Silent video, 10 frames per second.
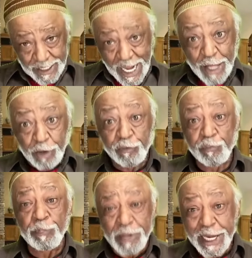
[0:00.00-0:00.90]
A lot
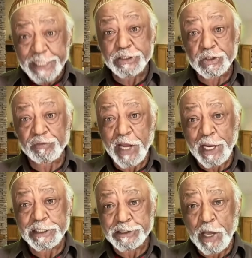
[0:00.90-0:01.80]
of millions of
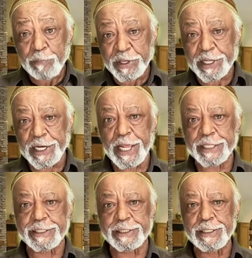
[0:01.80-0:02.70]
dollars have been
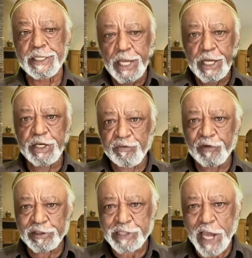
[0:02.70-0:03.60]
collected in
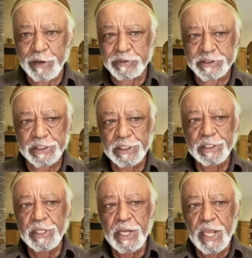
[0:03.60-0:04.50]
different times.
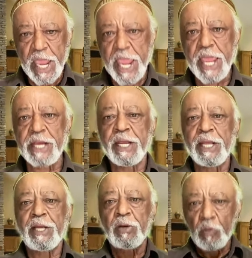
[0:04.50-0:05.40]
And
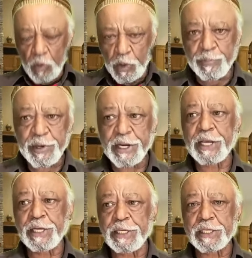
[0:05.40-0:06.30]
we'll bring
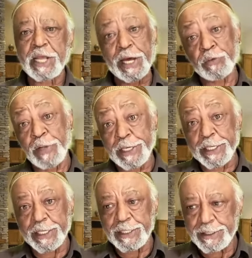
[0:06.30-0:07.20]
it, God
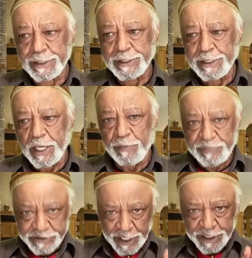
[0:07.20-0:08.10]
willing, a
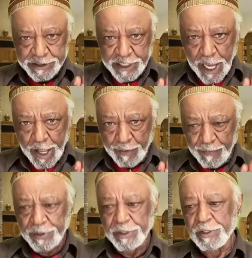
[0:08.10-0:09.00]
piece at a time
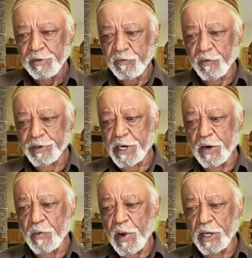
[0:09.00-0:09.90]
for
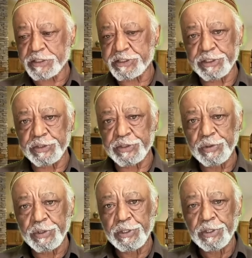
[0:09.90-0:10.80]
now, I'll see you
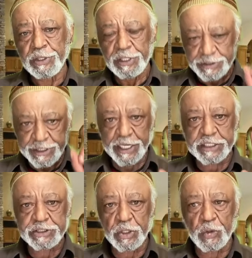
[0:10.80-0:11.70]
in the
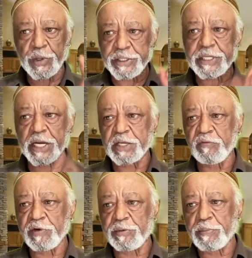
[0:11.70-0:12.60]
next show and thank
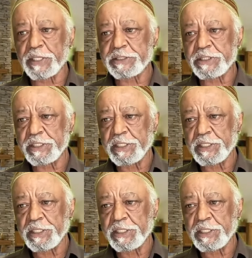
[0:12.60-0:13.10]
you very much.